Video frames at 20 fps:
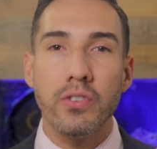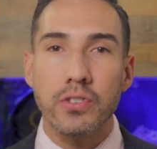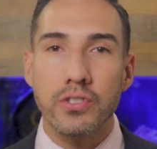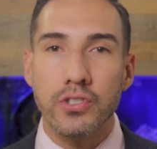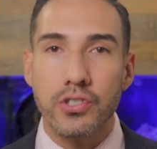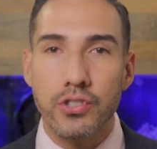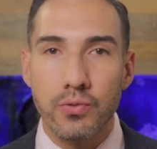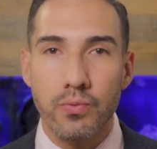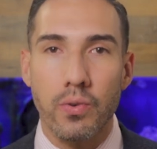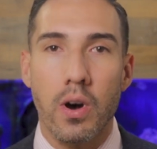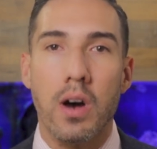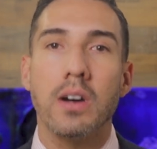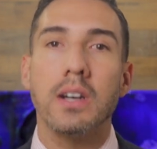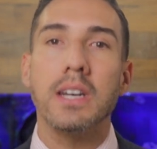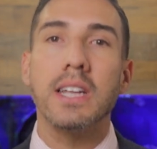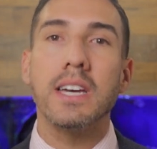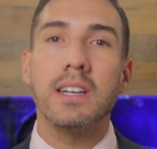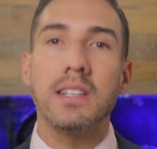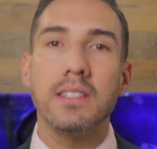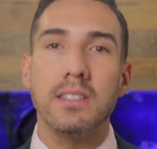to
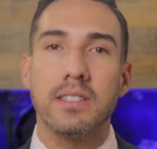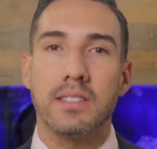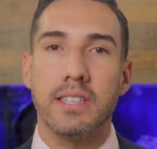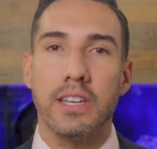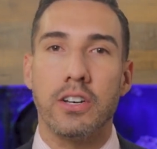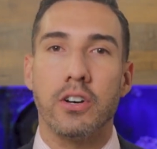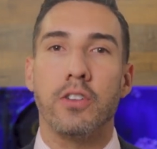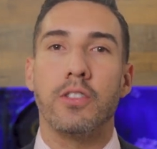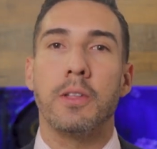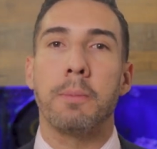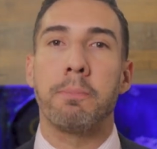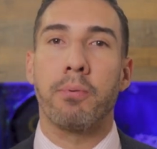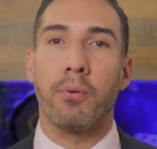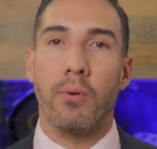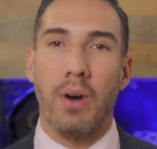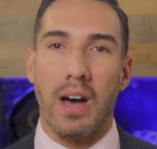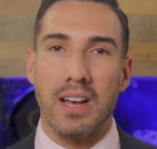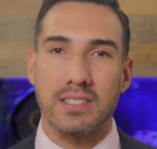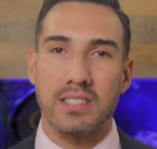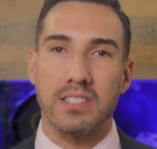strongly consider the
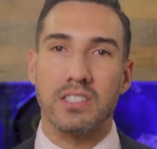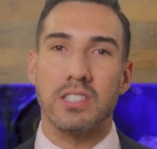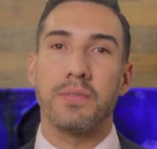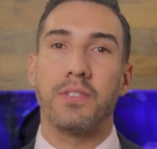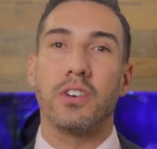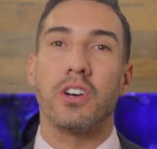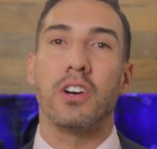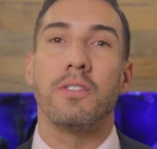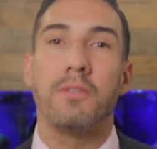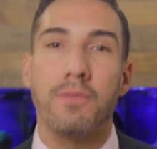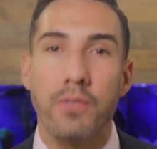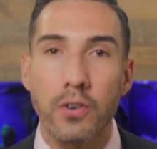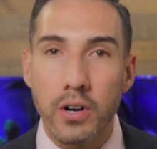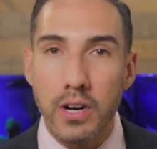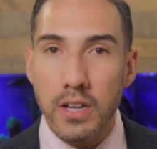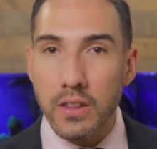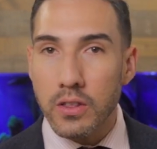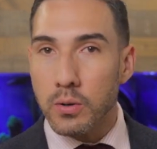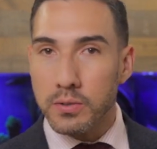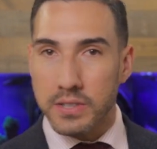process of
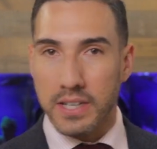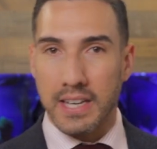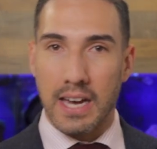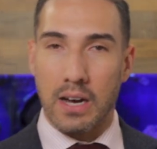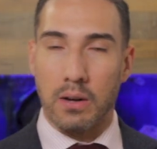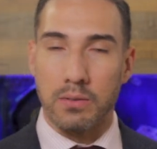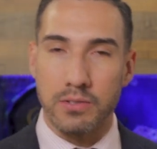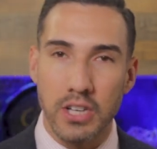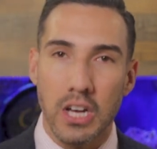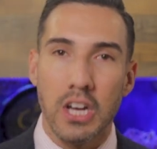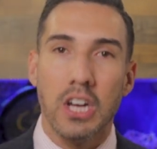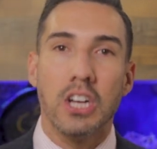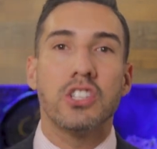converting those accounts